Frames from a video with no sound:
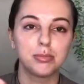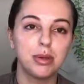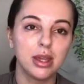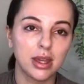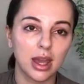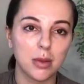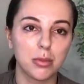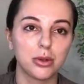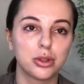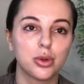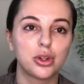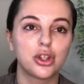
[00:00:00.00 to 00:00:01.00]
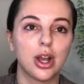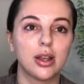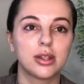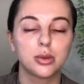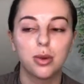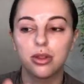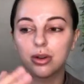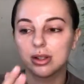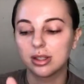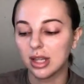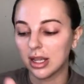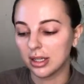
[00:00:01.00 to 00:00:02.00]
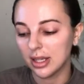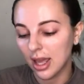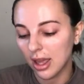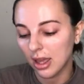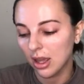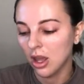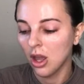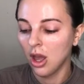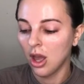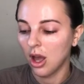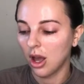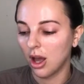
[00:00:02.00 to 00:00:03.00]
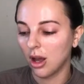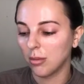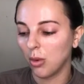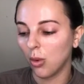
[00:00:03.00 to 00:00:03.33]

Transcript: being able to adjust whether it's day to day um,